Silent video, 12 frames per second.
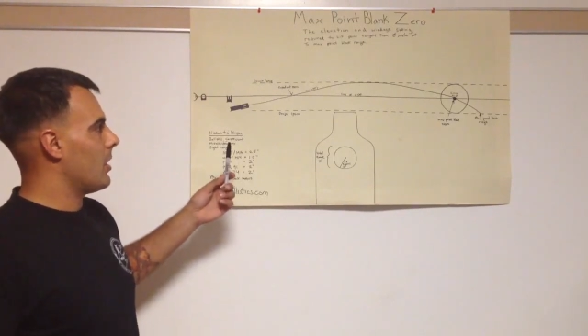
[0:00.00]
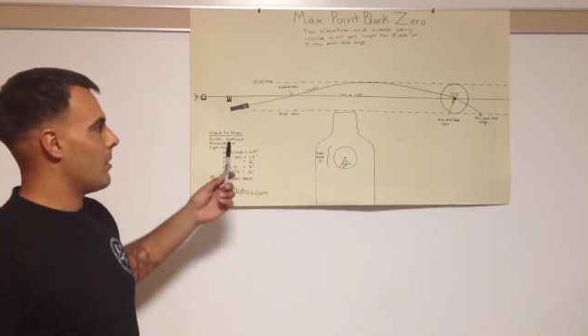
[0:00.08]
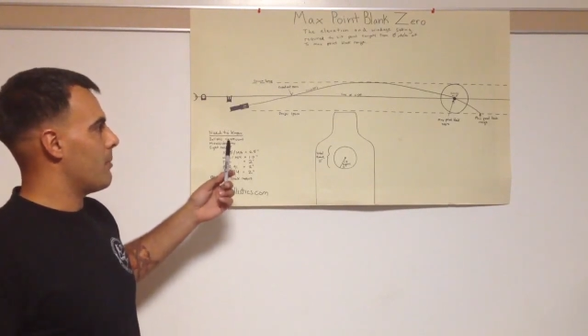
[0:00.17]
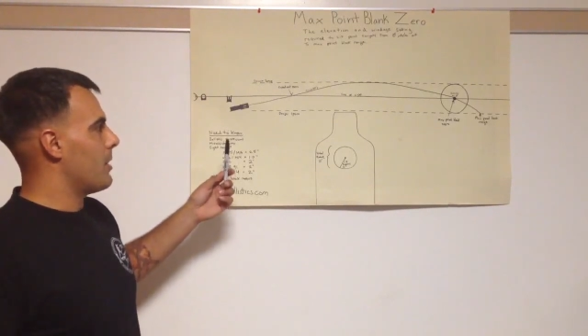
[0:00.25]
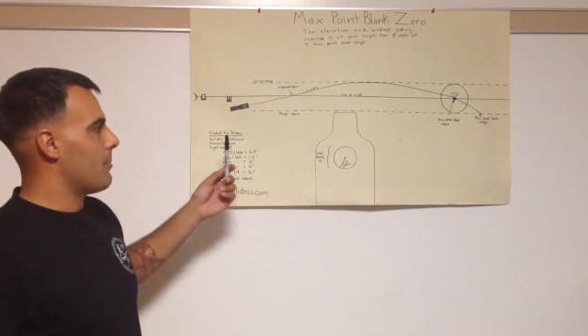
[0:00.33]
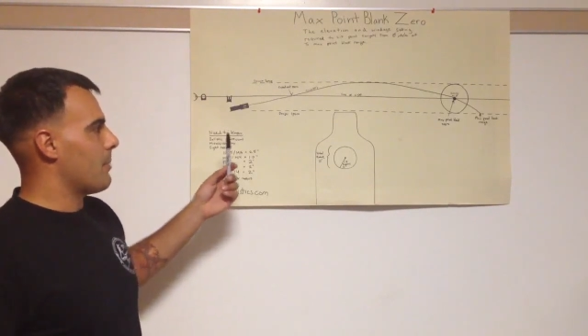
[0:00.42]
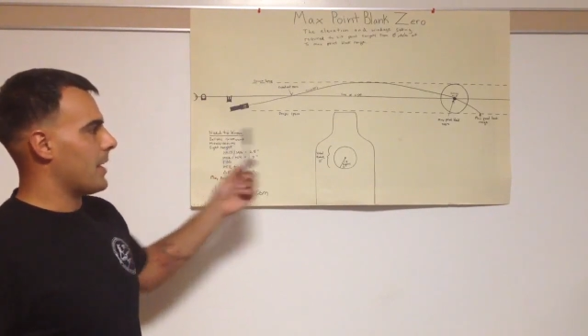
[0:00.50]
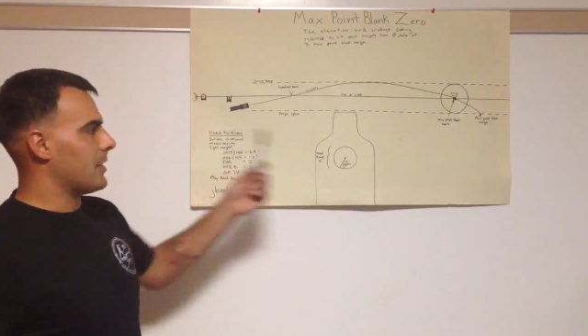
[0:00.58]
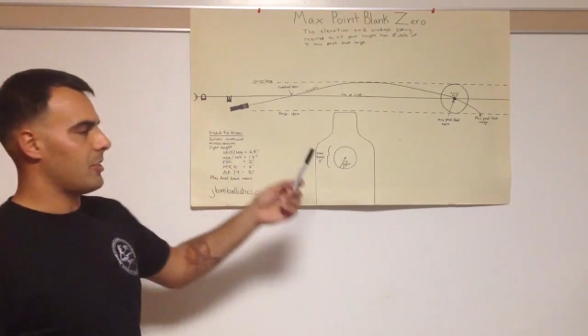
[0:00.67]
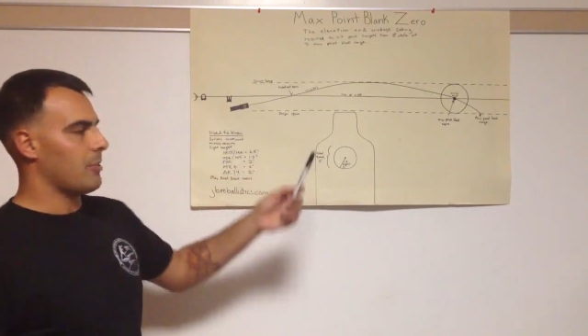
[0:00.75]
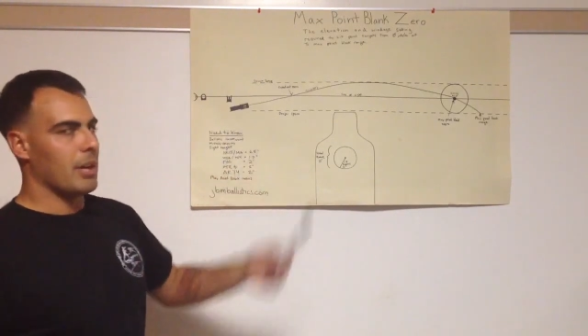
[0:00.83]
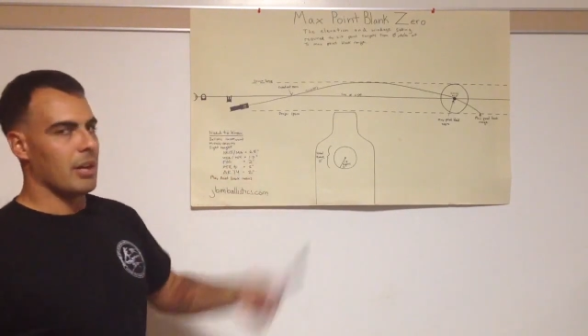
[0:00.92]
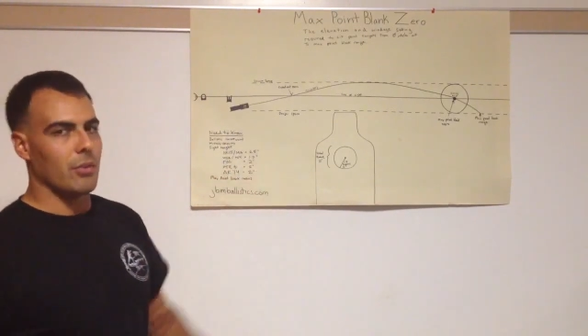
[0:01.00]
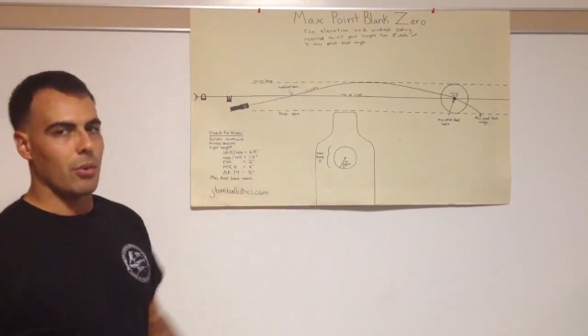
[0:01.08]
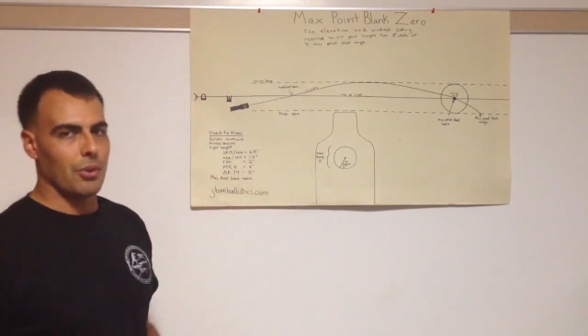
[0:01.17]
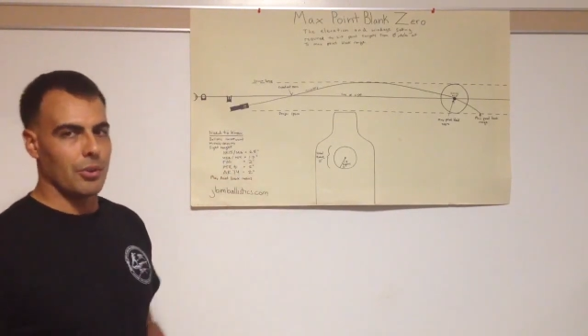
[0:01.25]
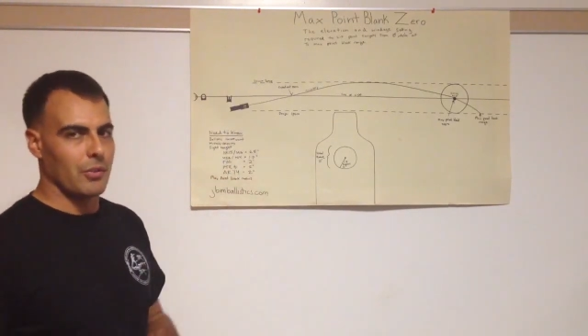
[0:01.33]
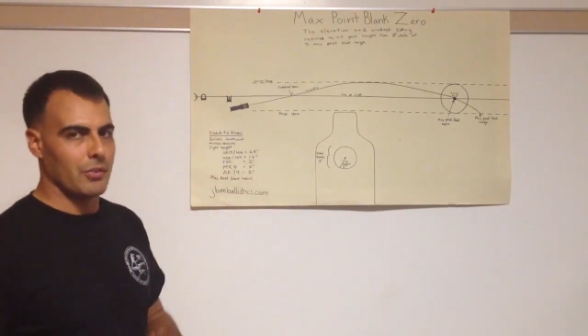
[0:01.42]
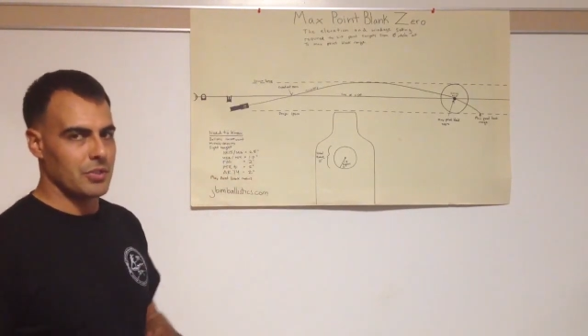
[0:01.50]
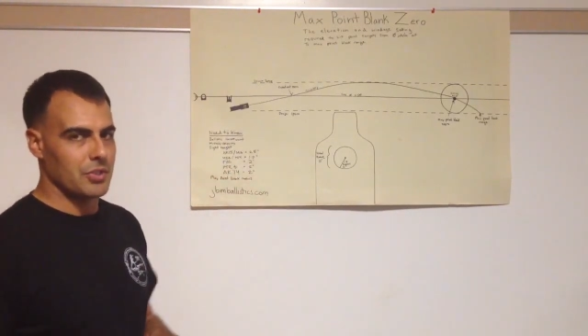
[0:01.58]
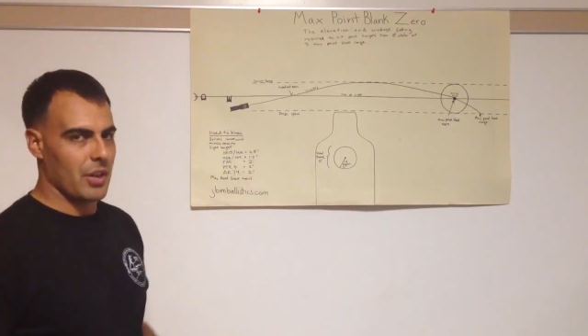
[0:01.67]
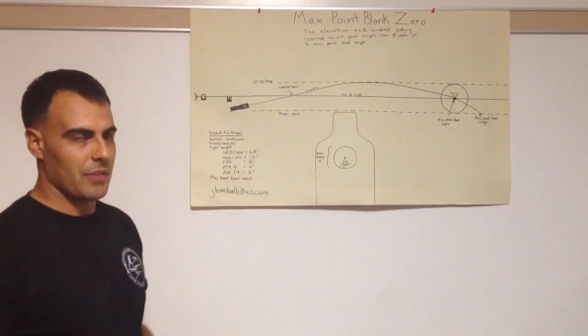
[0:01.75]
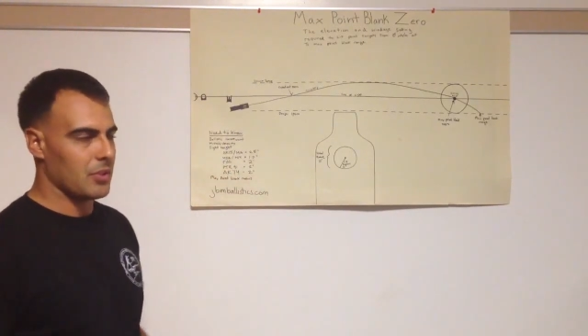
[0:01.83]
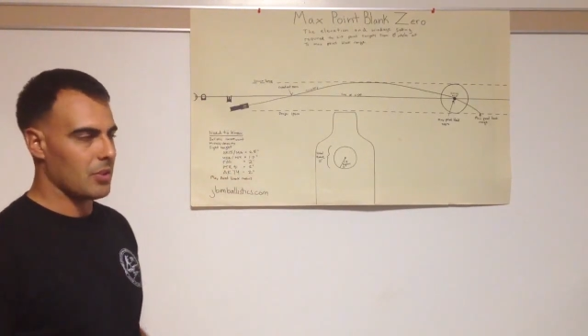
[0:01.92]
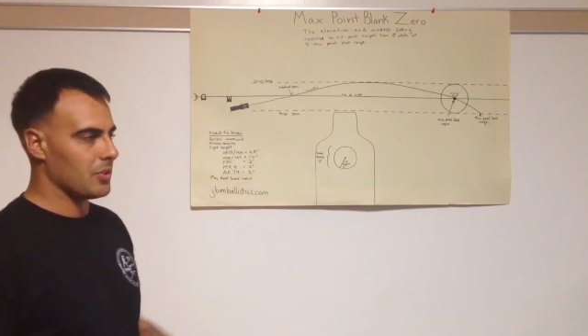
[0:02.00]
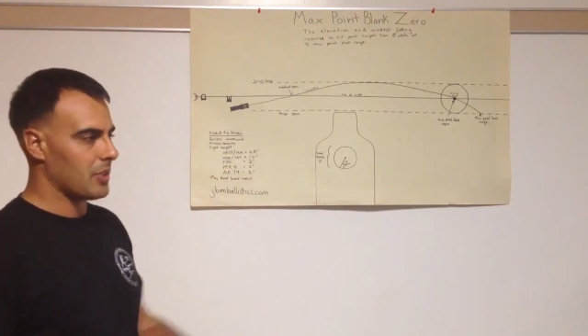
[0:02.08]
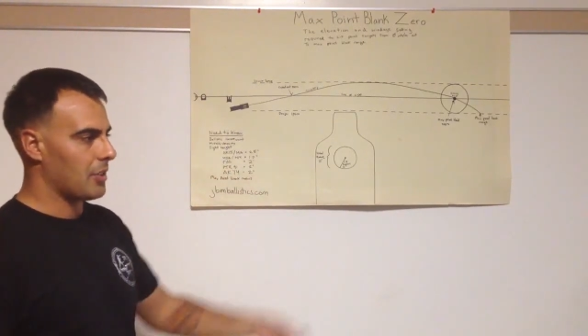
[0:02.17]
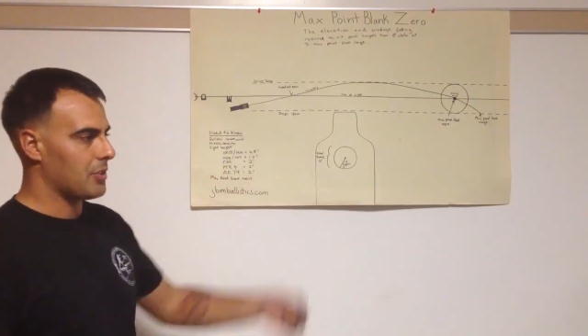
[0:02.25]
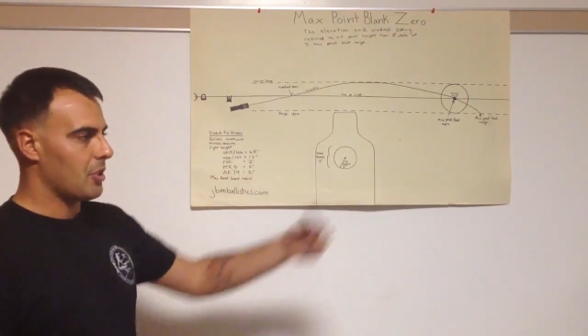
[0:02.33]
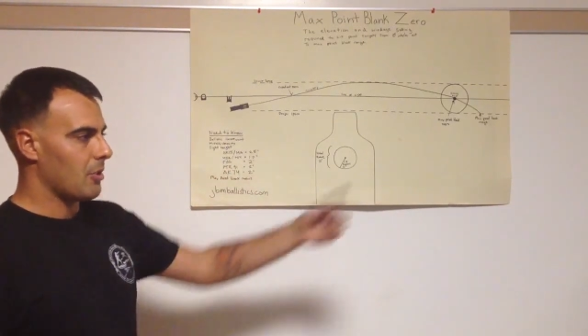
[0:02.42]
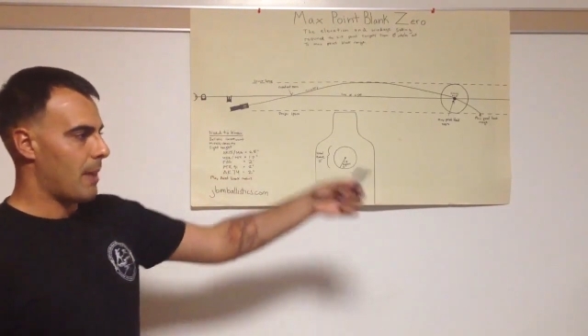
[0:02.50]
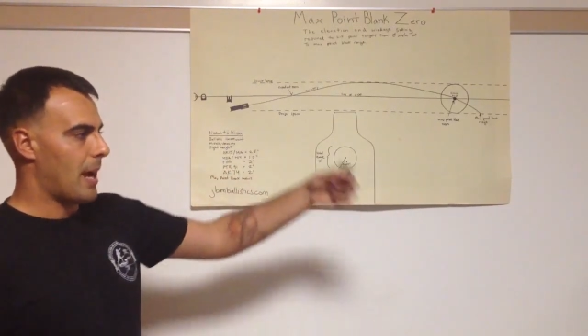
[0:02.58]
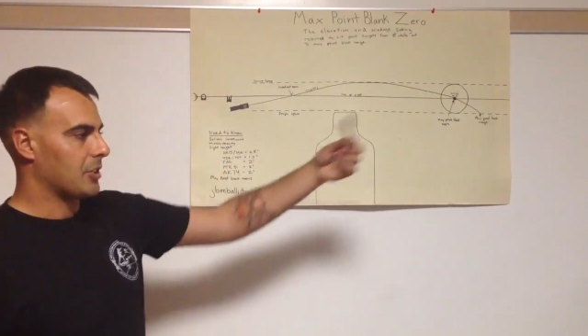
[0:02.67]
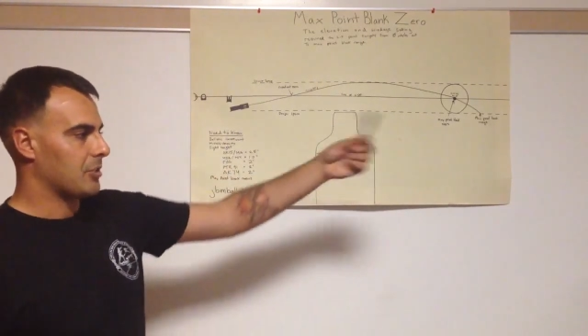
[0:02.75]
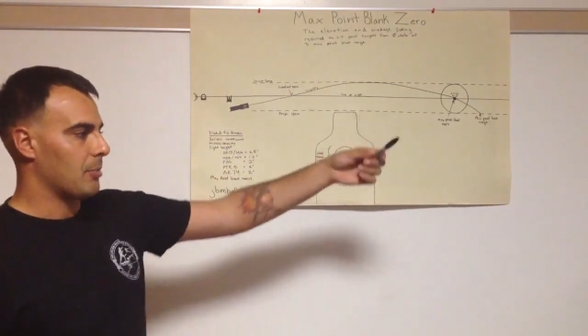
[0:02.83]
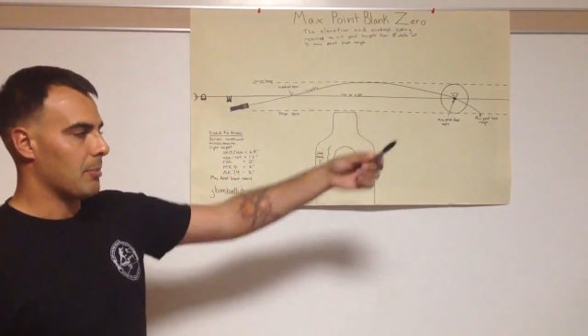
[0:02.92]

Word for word: minimize the amount of holdovers you have to use out to your maximum